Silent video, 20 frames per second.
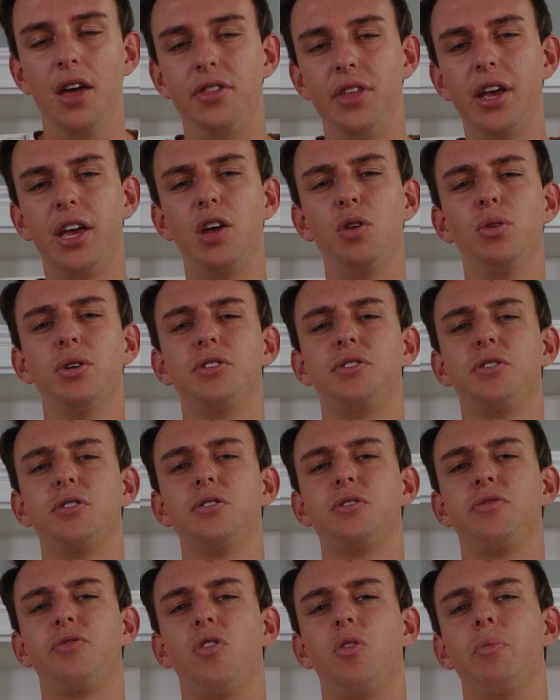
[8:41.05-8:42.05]
Thank you,
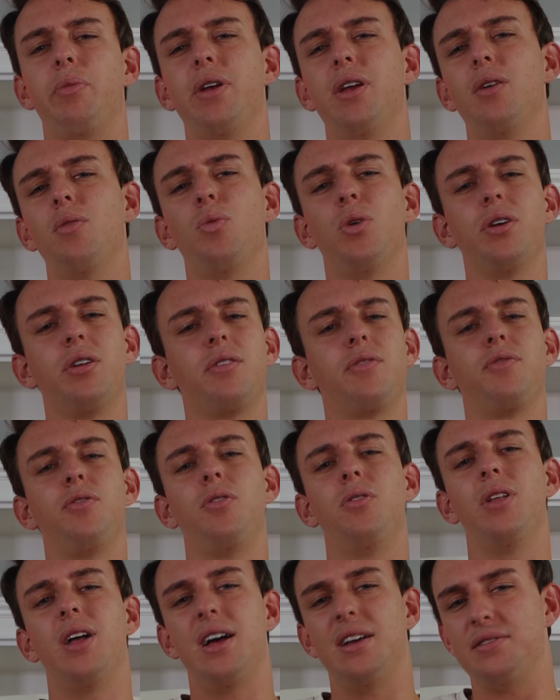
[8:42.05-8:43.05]
Woodsters, for being
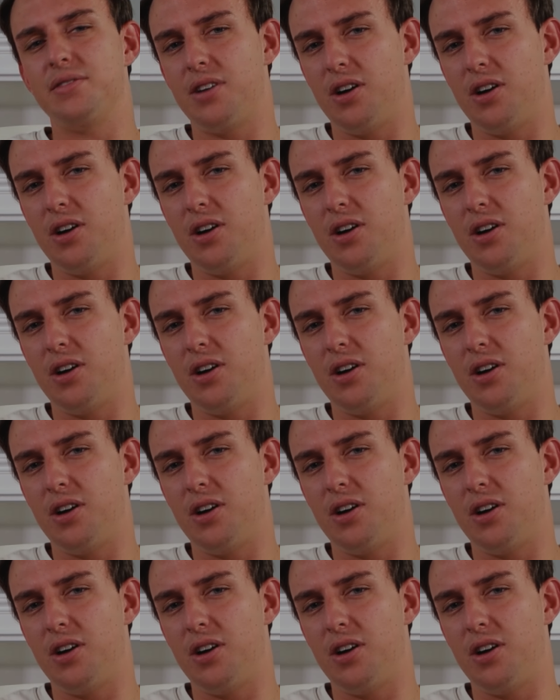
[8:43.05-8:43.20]
wonderful as